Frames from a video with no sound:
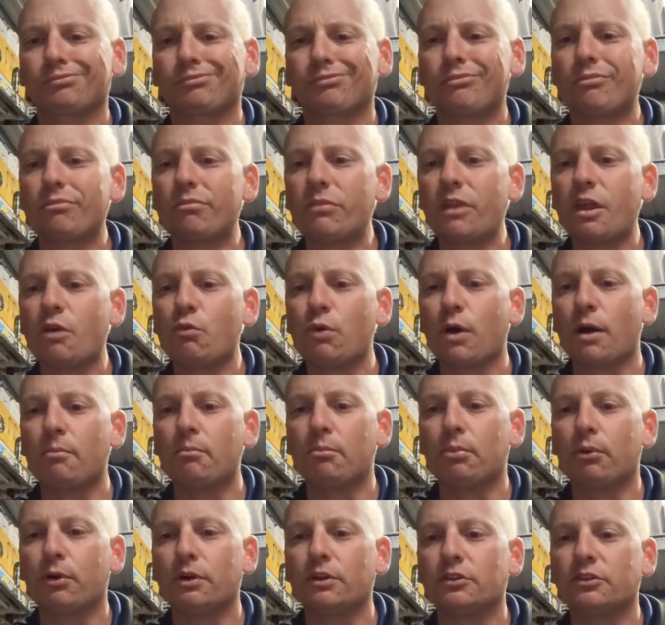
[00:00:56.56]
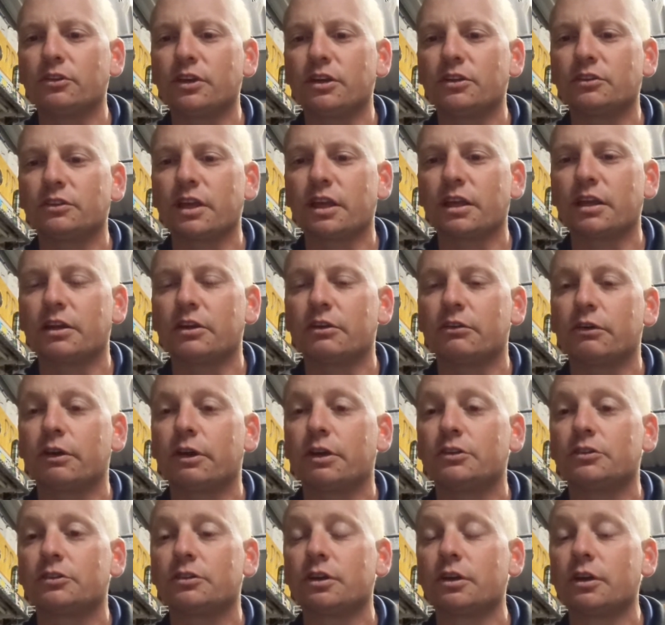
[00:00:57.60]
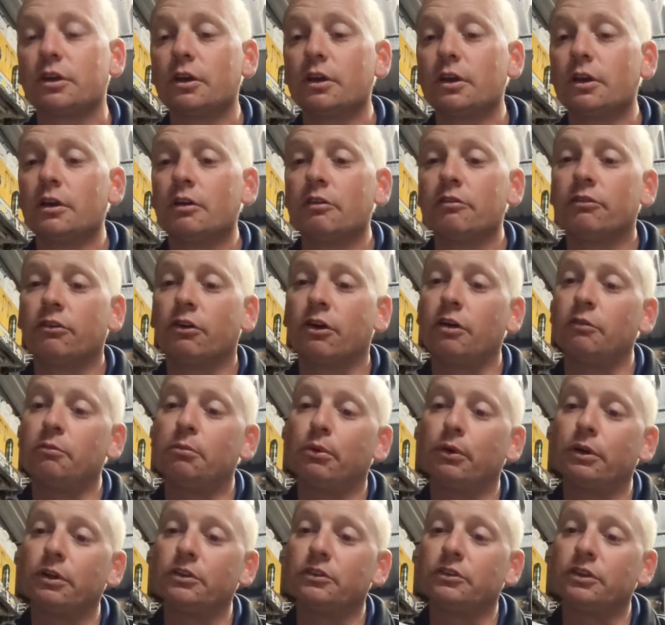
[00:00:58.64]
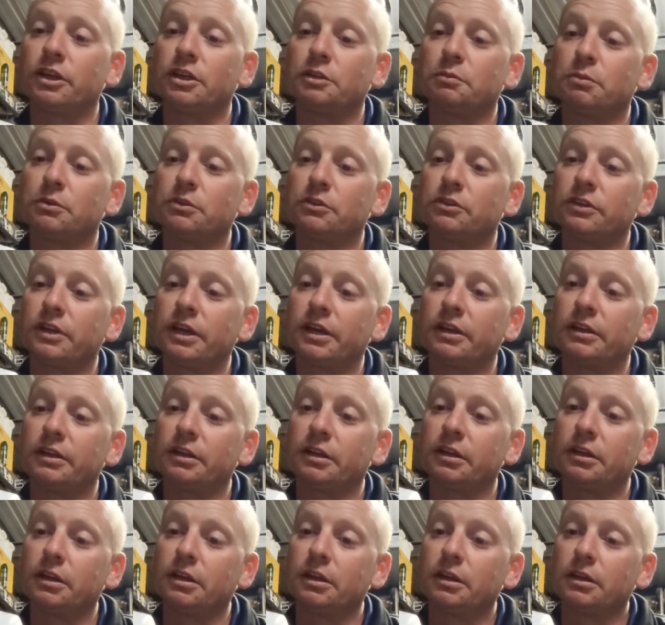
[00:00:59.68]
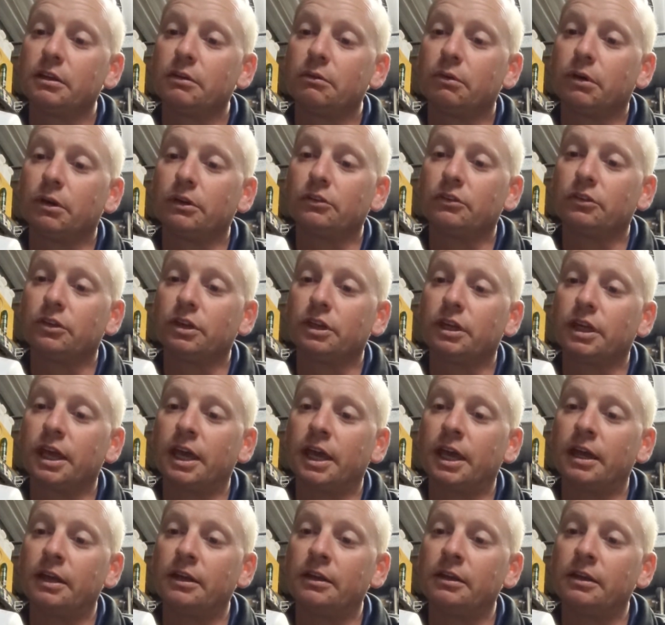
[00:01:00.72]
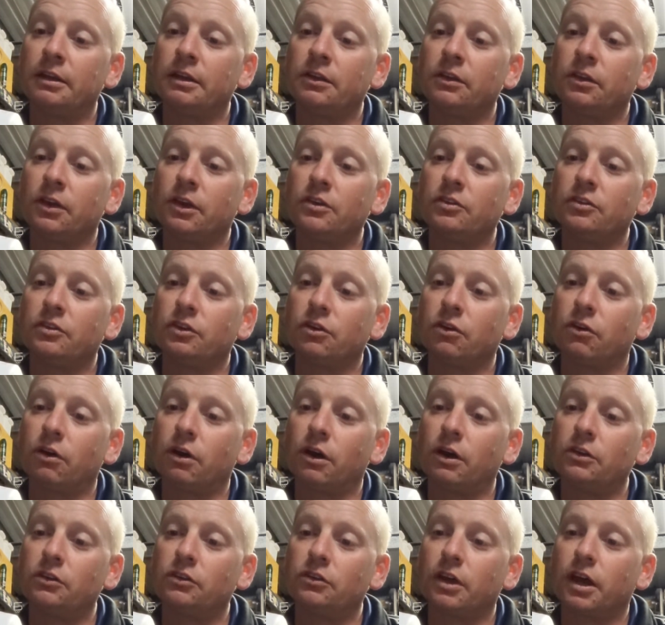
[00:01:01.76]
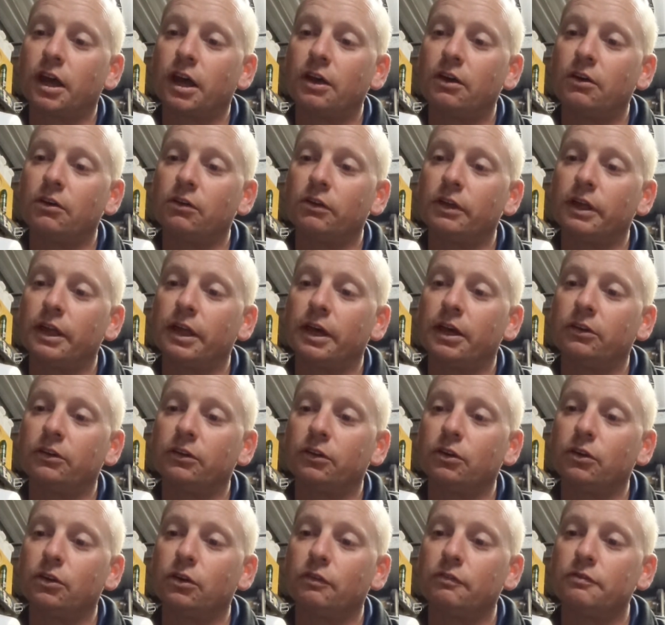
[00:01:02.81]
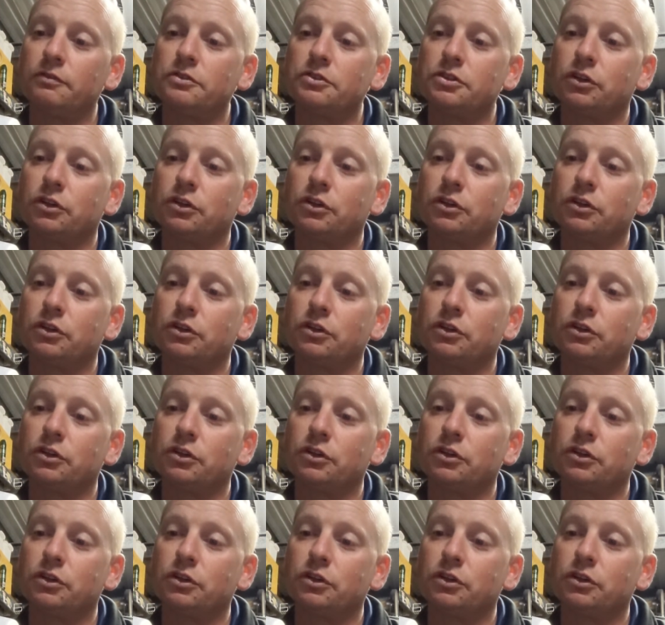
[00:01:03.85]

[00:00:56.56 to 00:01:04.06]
1.16 drinks, 5.6%. Once again, these guys hail out of